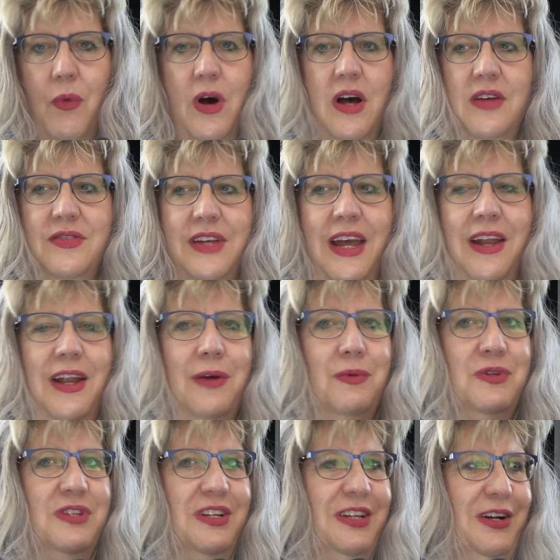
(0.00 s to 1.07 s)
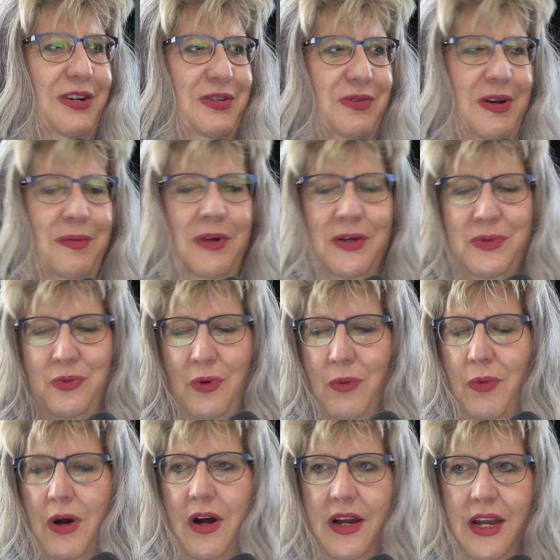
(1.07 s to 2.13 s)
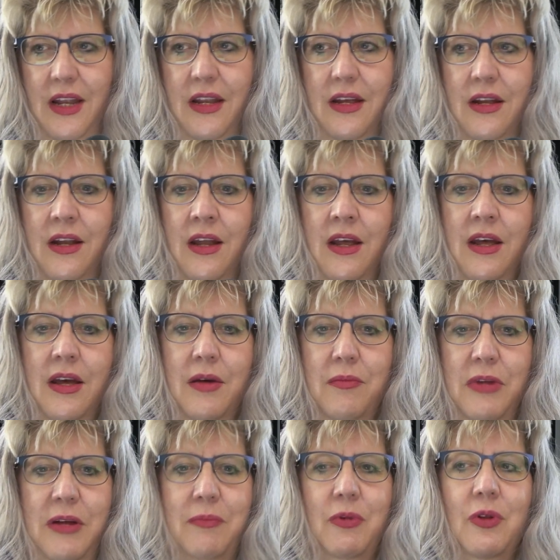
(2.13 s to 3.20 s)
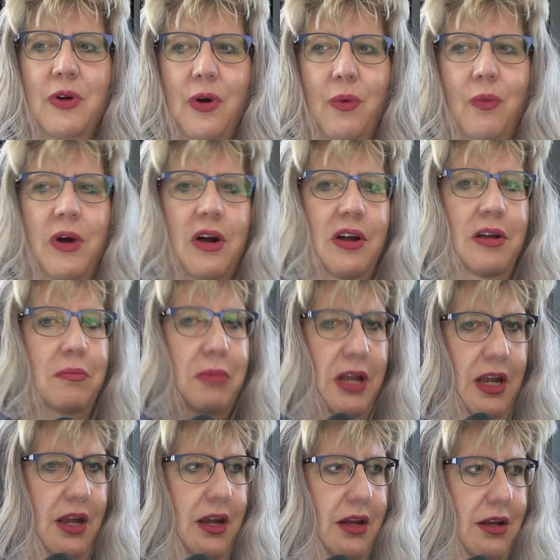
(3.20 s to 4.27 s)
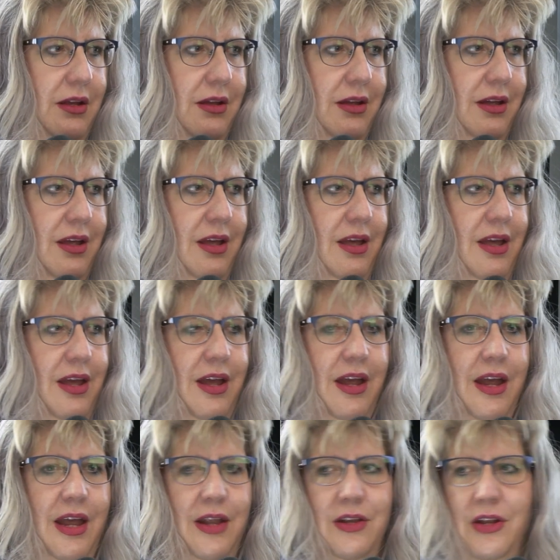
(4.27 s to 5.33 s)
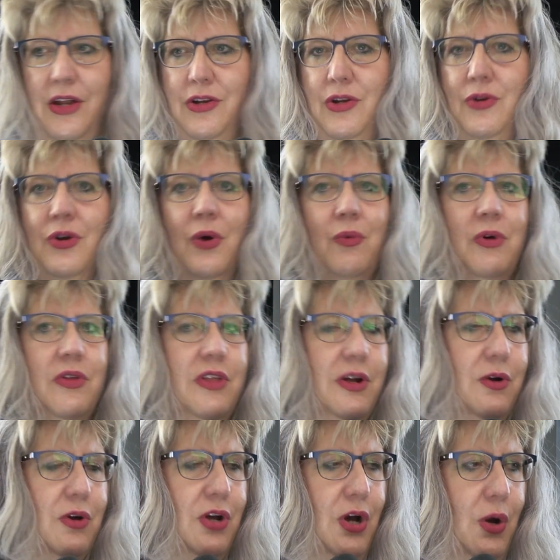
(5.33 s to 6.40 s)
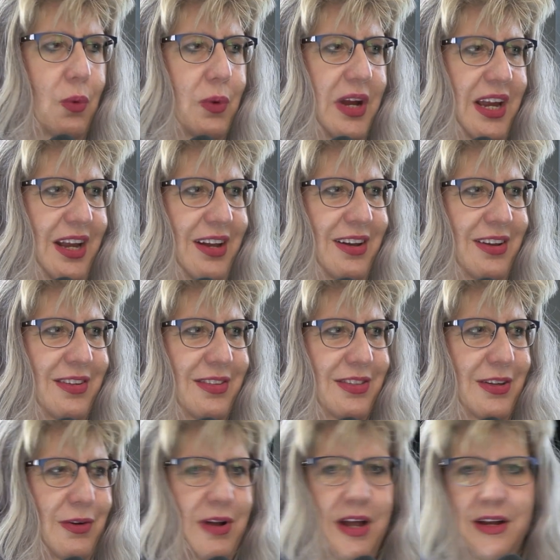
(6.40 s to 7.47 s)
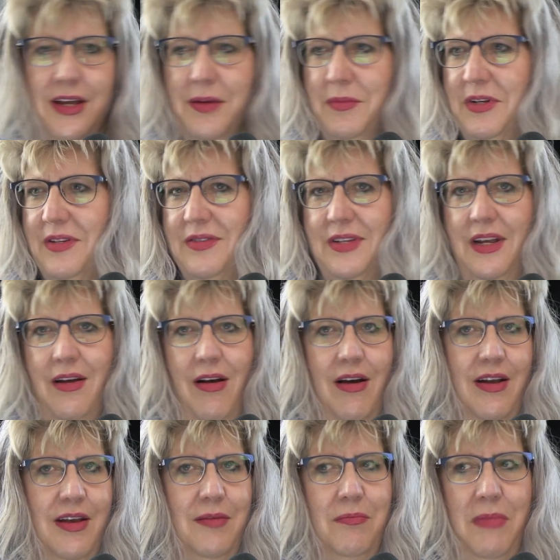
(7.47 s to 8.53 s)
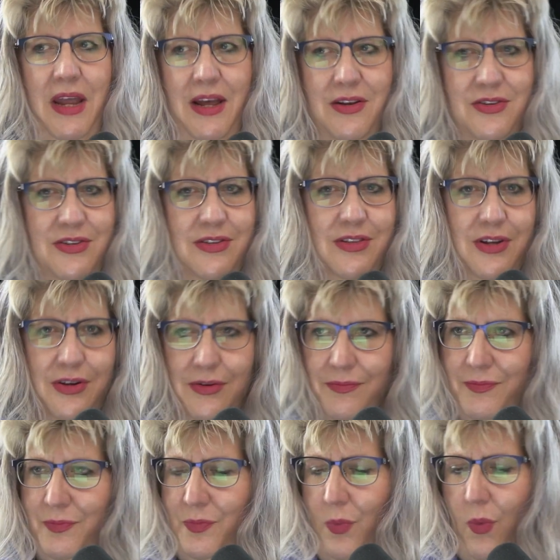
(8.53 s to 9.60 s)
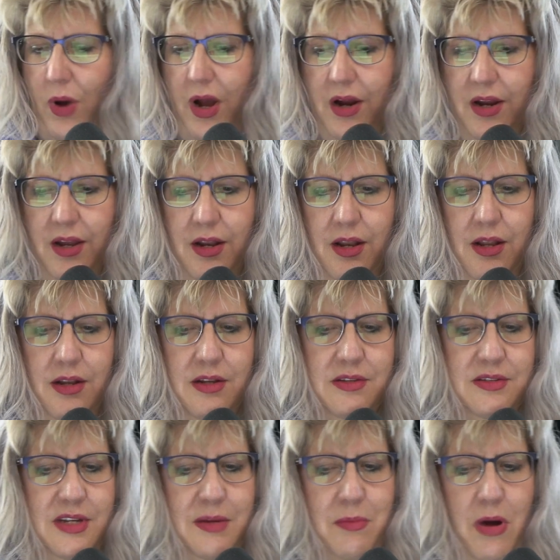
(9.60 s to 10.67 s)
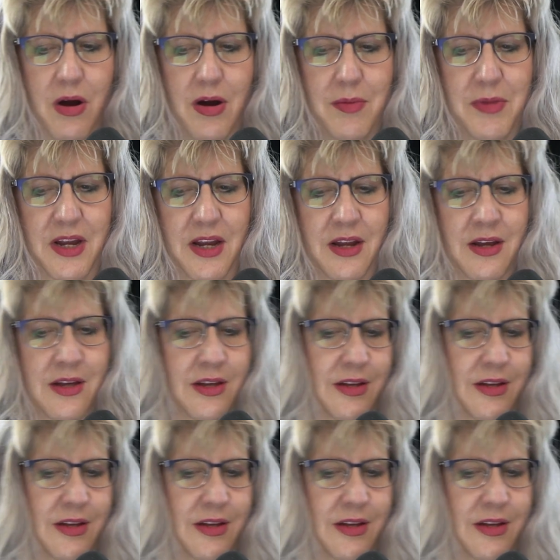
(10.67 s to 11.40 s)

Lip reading: was. And it was hilarious, right? Because we're walking in, people are wearing pink. And you know where they're going. They're not coming to see Haunted Mansion. They're walking in to see Barbie.